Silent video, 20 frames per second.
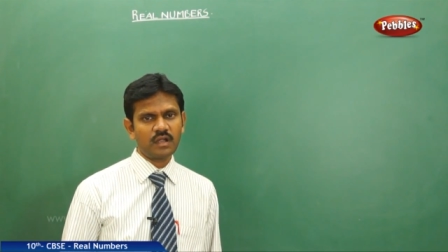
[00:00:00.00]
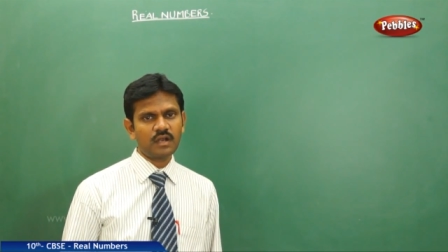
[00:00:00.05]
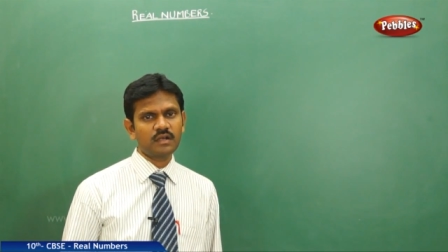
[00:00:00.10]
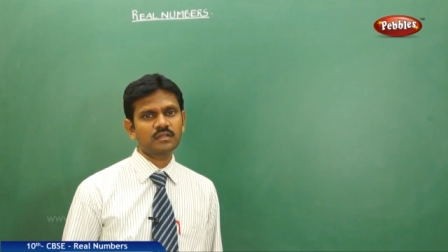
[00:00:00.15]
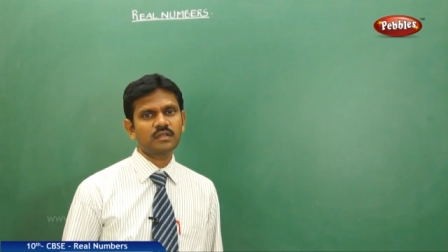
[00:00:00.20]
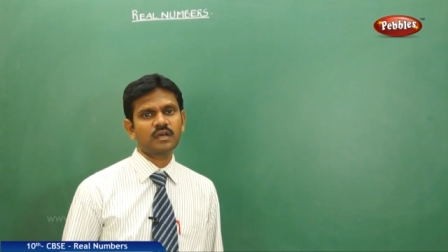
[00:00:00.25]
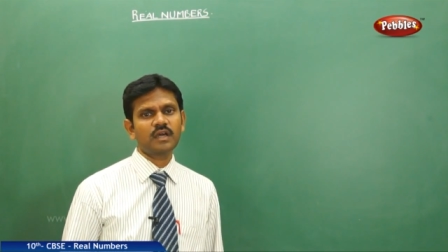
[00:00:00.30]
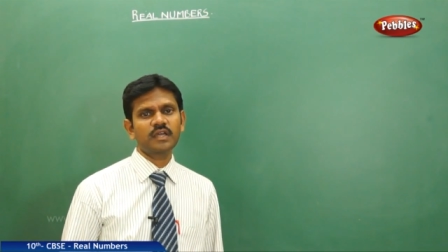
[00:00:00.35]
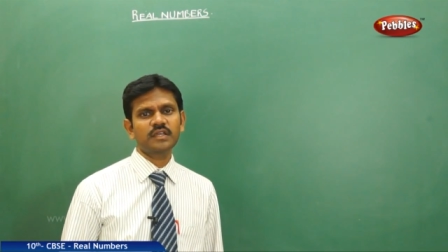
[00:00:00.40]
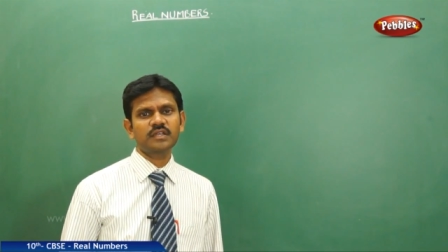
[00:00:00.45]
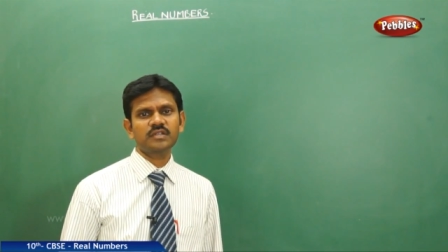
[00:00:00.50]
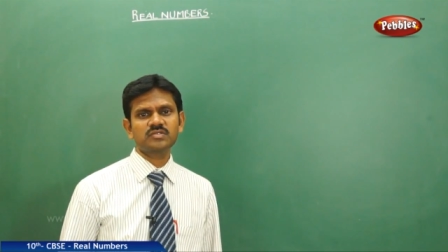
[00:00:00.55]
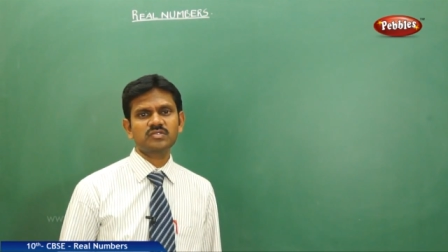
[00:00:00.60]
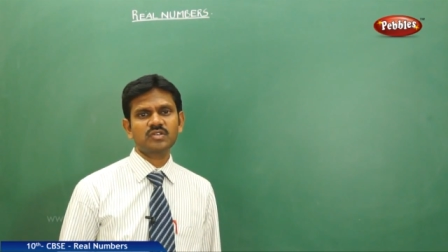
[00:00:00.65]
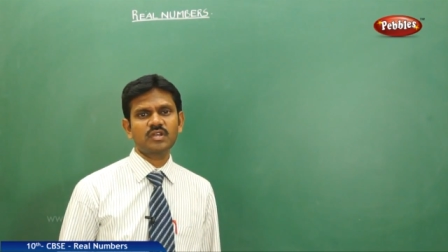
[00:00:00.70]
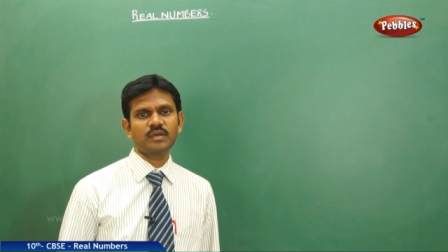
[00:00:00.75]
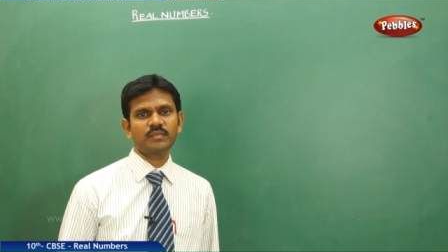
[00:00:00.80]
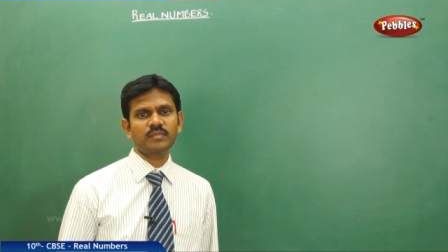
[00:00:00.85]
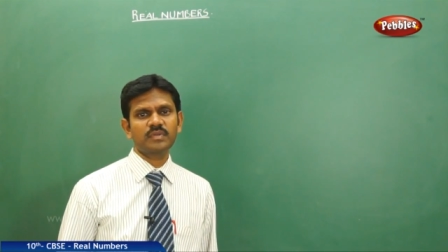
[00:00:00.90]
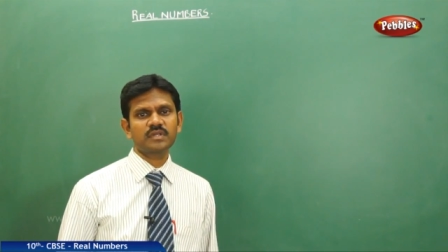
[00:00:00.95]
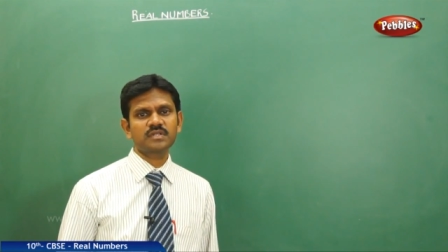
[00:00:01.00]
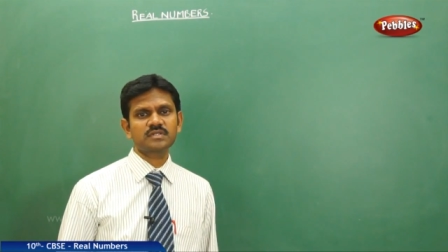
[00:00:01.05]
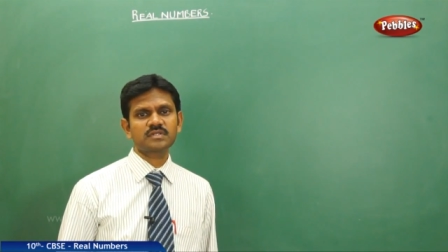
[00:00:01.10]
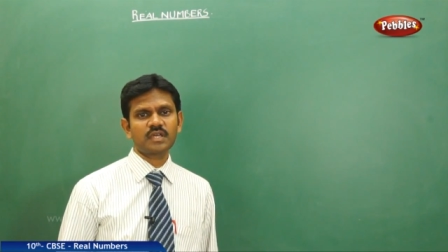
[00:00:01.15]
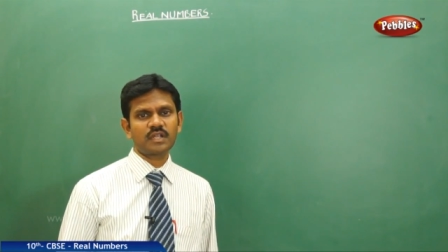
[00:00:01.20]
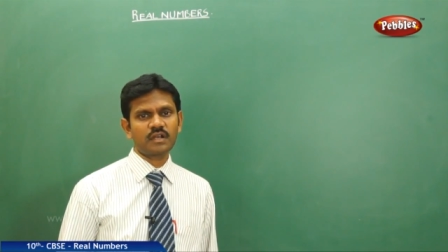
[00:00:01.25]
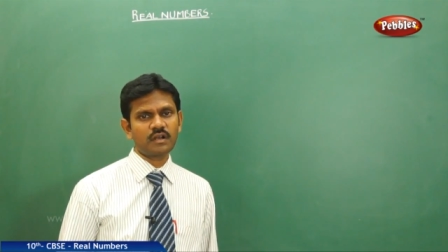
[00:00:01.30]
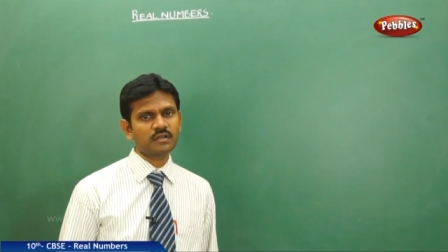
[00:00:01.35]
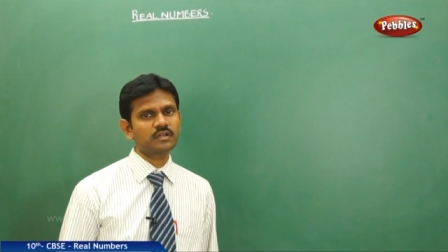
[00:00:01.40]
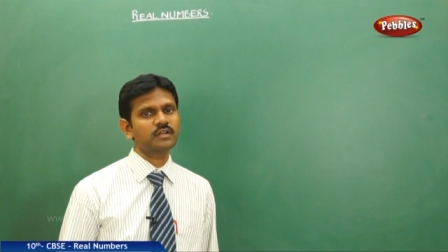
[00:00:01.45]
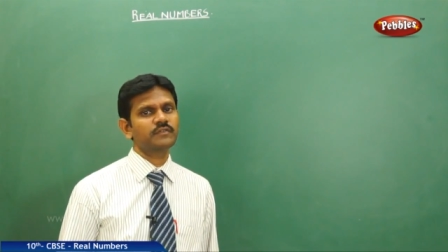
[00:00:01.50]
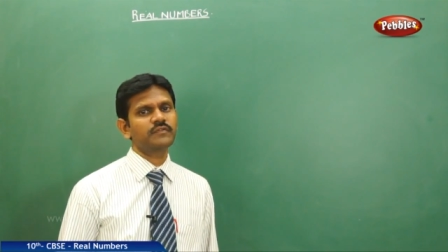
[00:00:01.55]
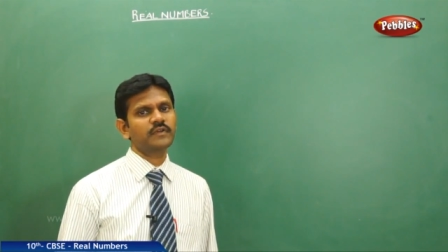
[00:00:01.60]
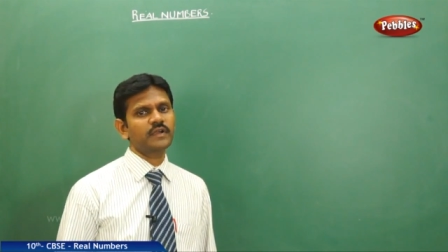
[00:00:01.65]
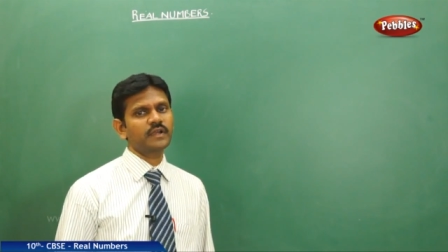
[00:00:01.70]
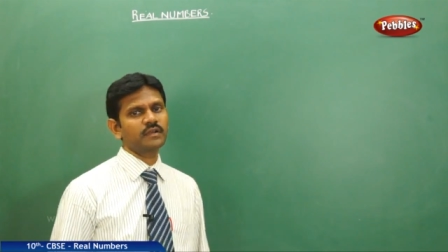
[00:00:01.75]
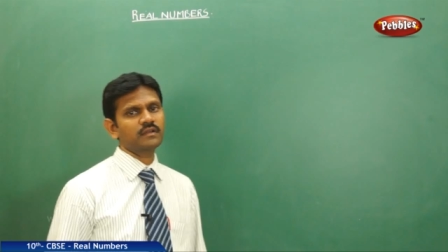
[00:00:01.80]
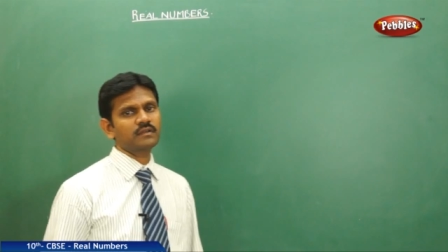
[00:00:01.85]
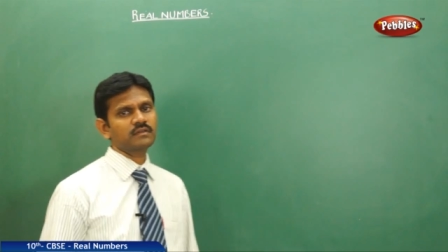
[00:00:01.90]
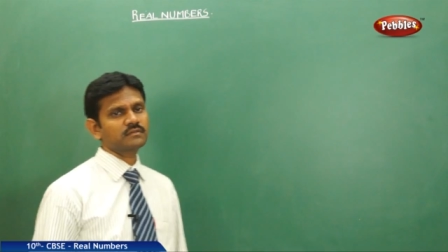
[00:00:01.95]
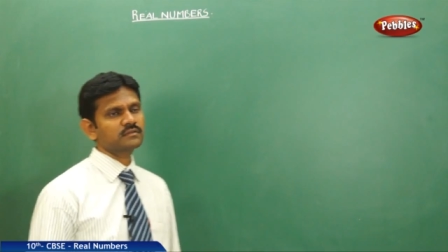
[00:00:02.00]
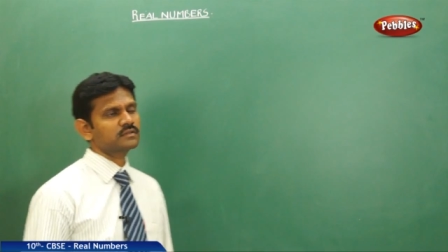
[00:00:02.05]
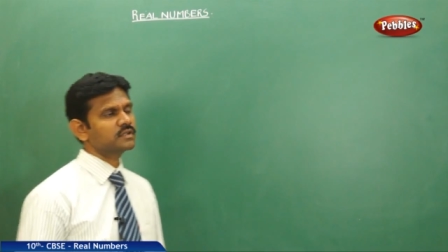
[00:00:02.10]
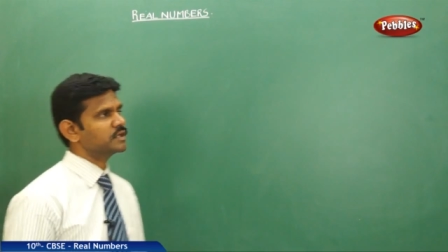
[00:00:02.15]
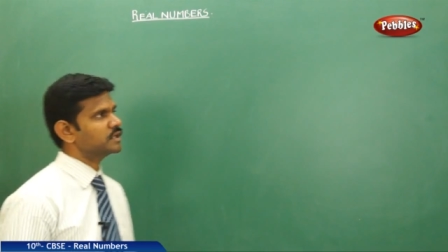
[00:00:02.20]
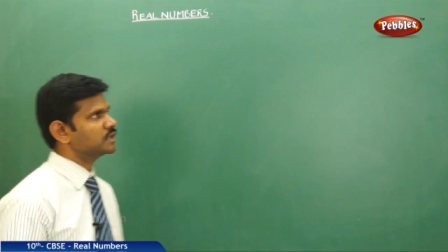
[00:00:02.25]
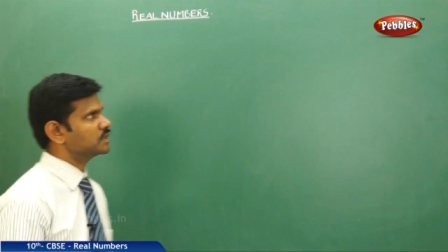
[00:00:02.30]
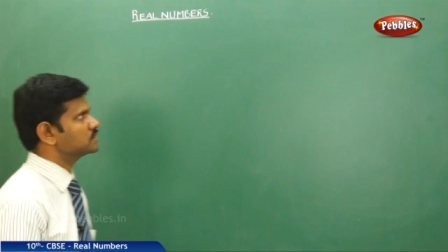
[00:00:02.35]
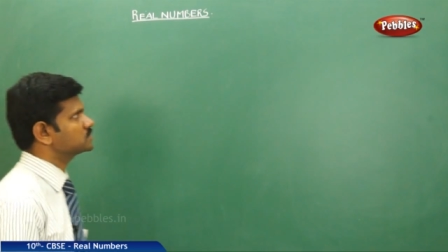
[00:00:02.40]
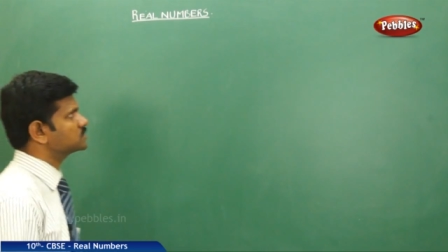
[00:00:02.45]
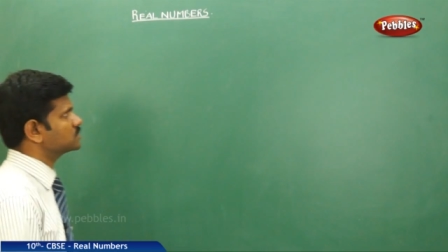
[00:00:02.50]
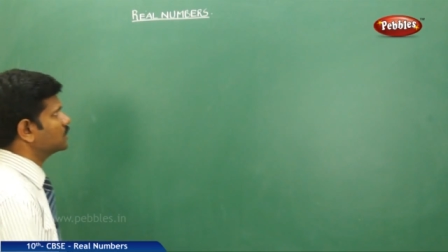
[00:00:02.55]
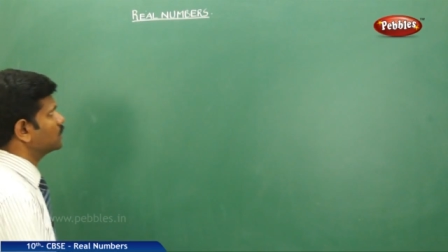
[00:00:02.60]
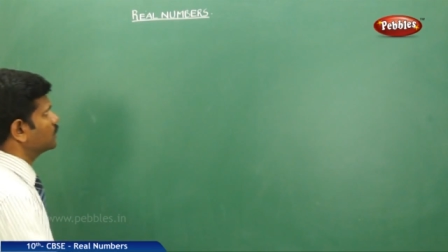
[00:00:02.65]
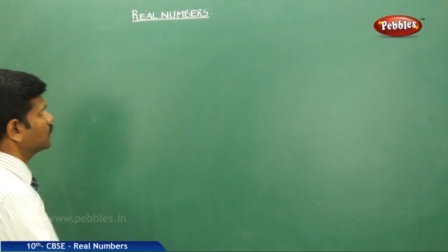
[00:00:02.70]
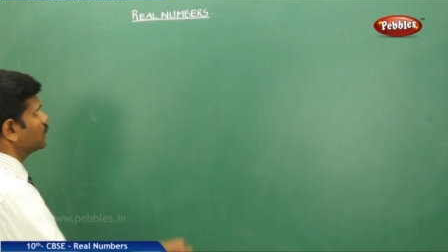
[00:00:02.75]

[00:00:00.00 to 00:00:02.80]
and the highest number is cannot define. That is,